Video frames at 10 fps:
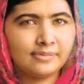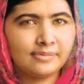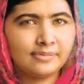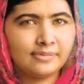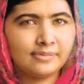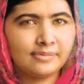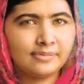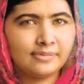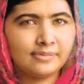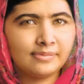
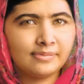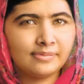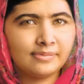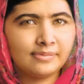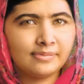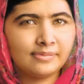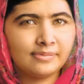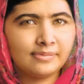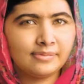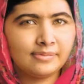
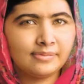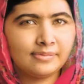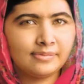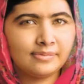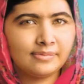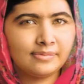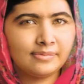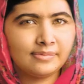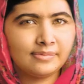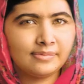
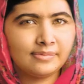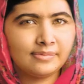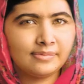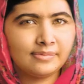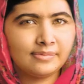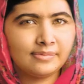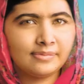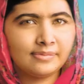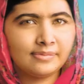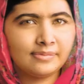
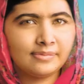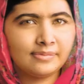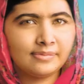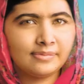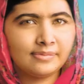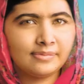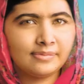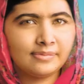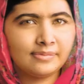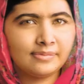
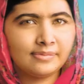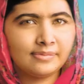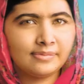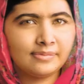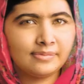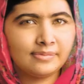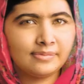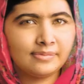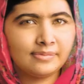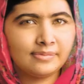
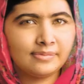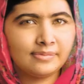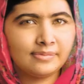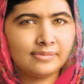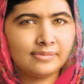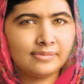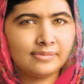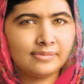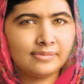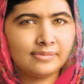
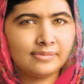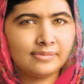The face doesn't move, so there is nothing to read.